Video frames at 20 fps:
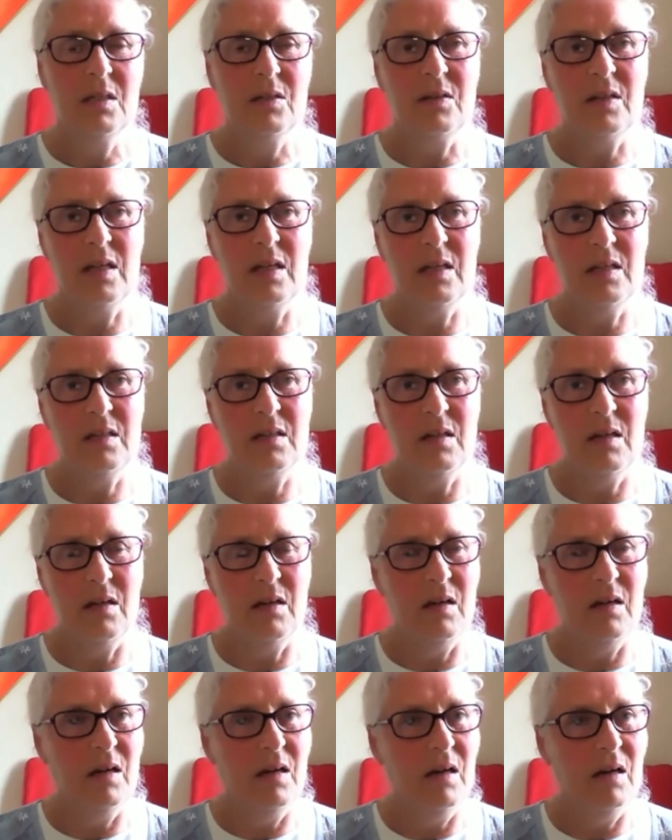then
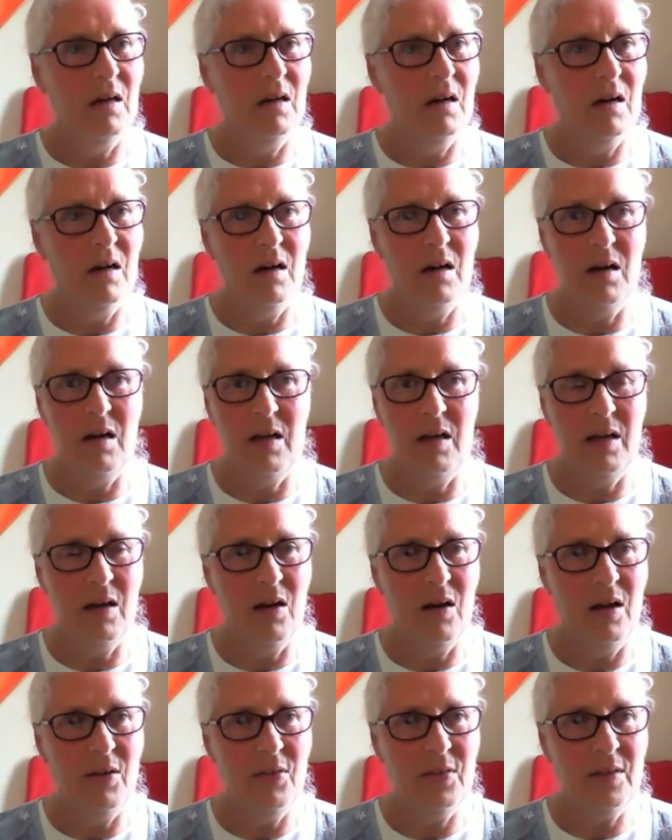
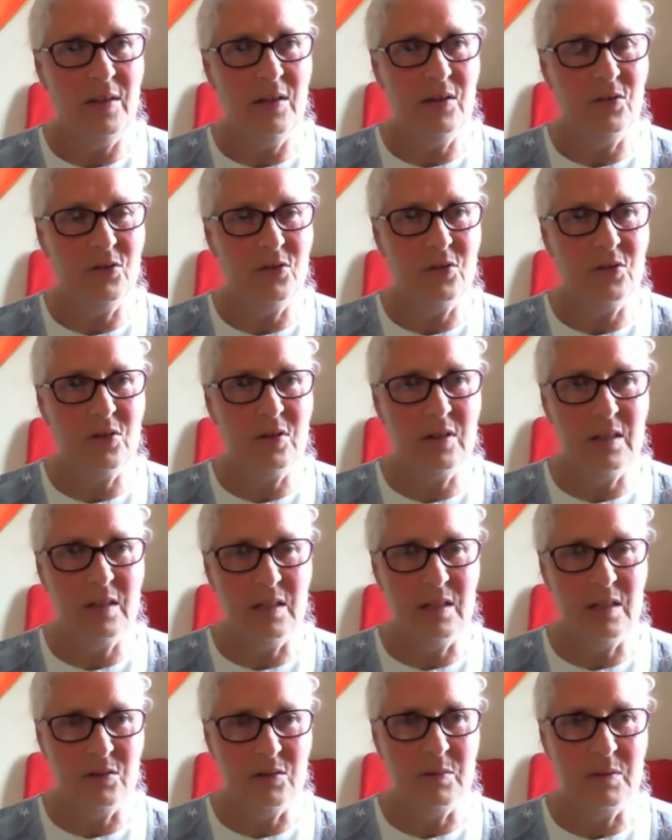I think it's
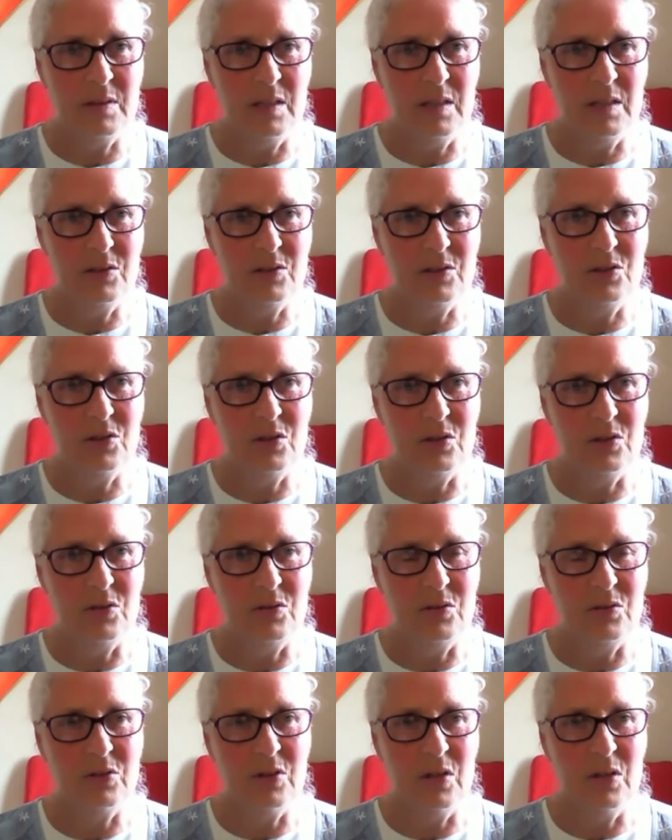connected with
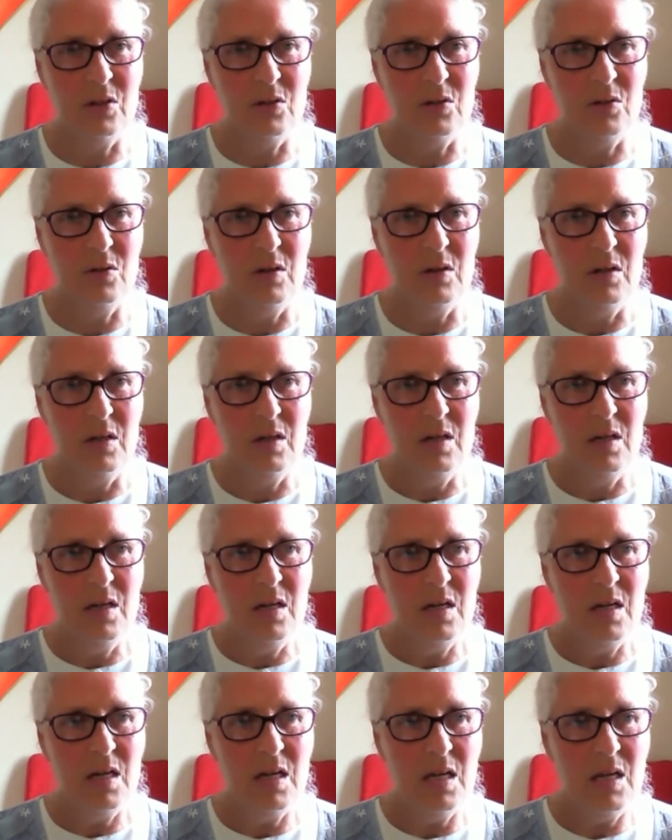attitude. So
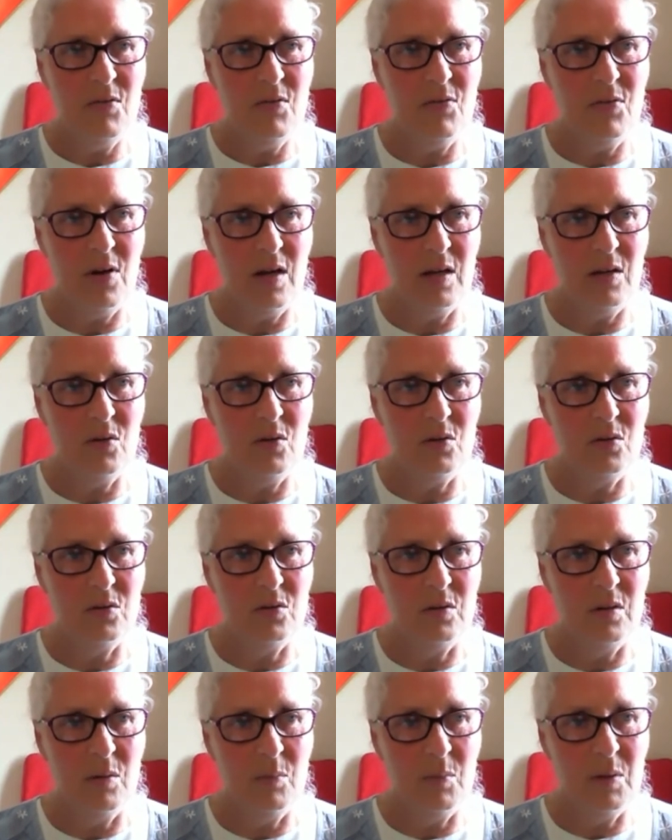if I
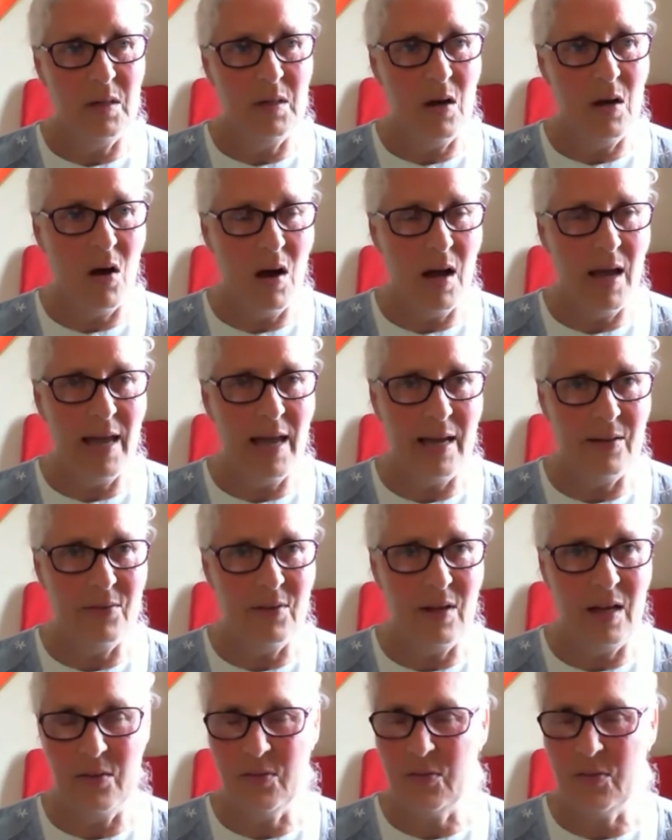couldn't, I mean, I
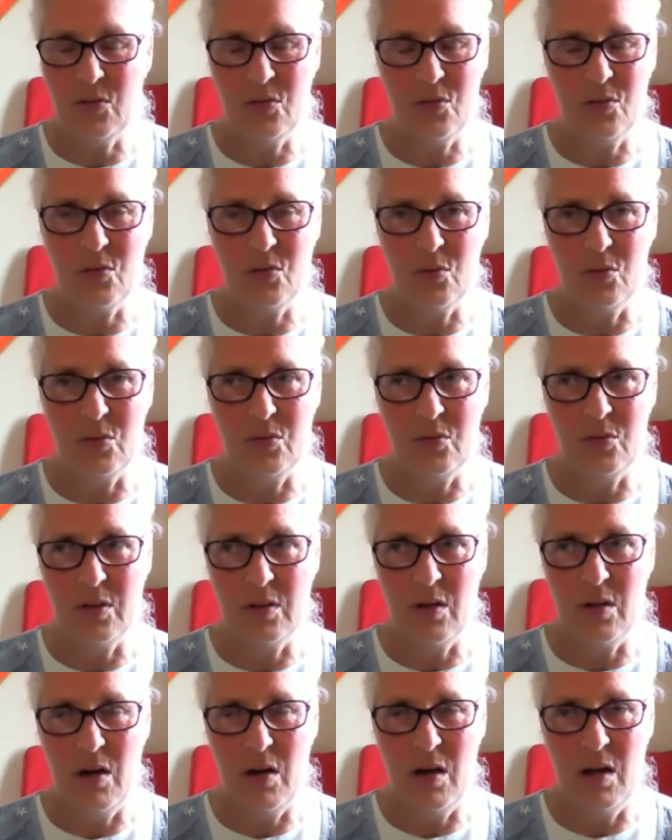had this thought
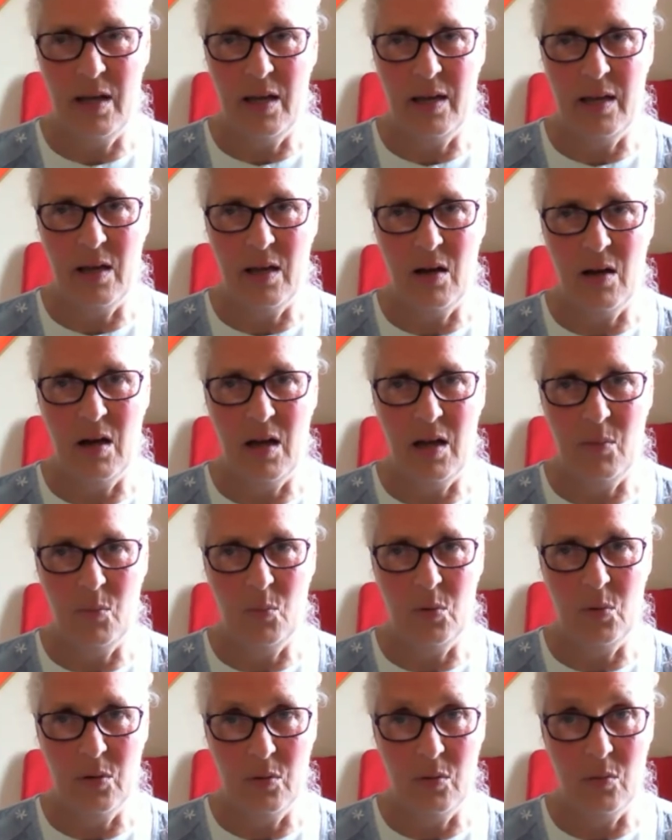that I
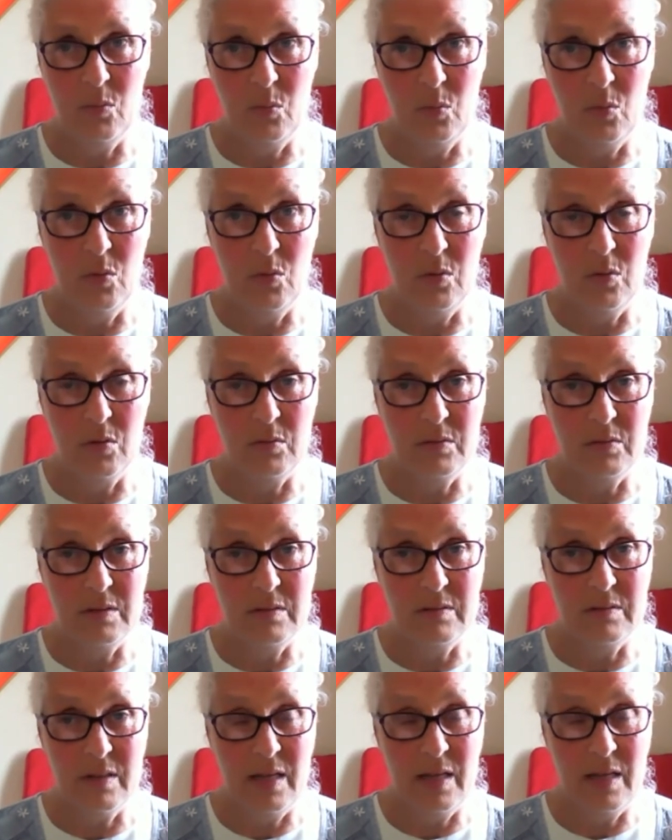will walk on
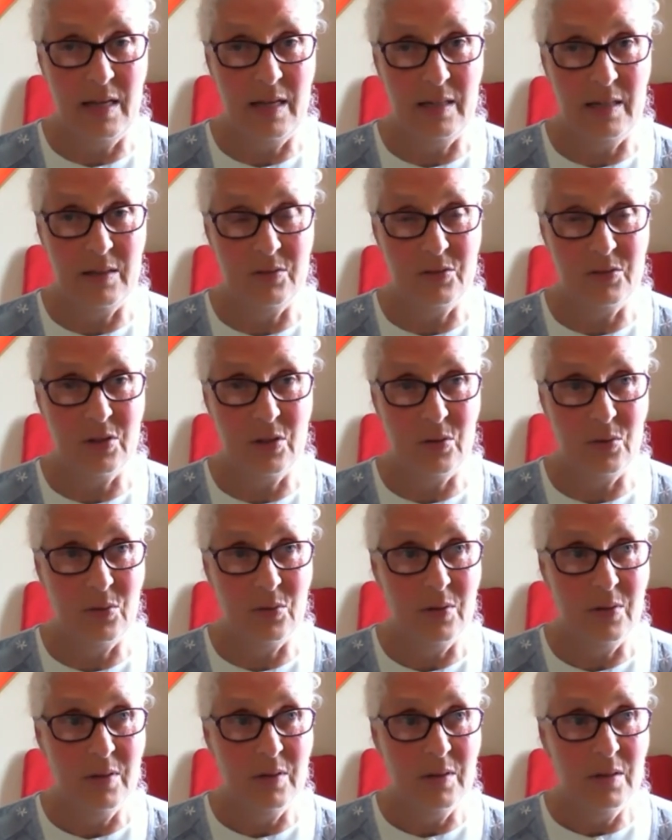this leg. So
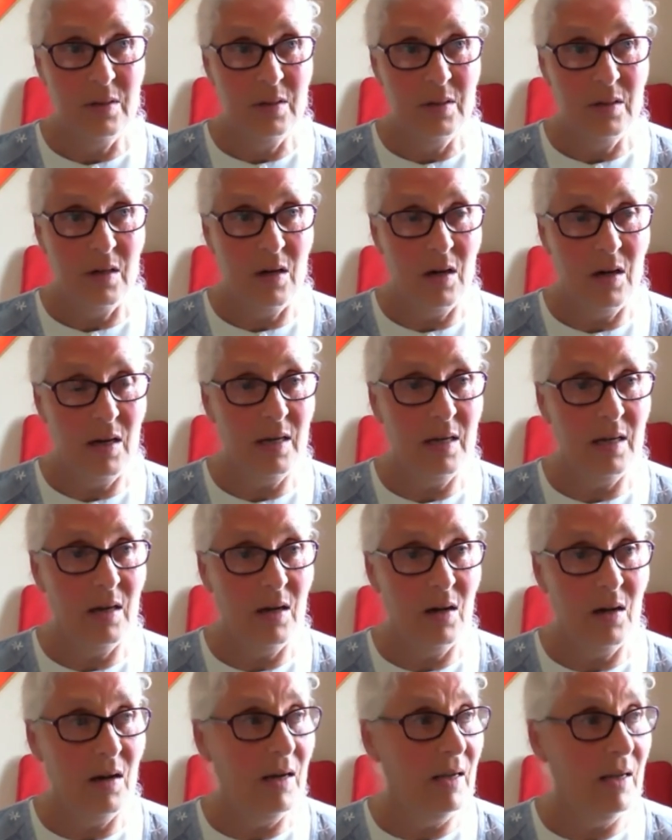
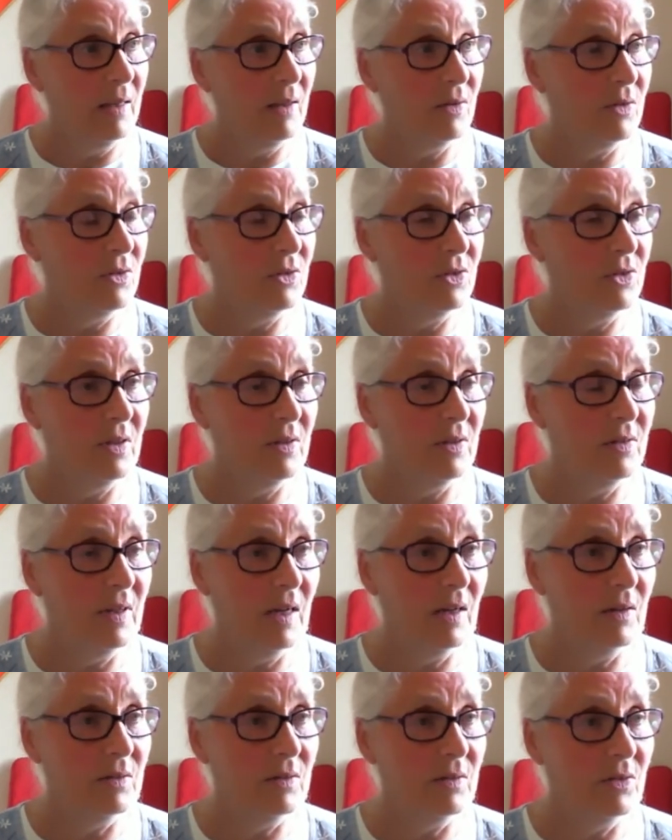I could sit
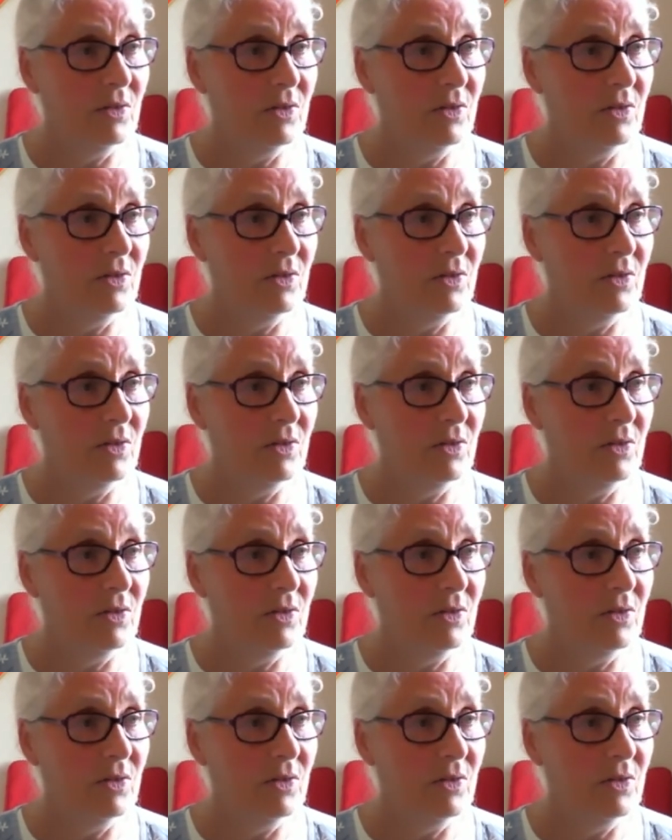down and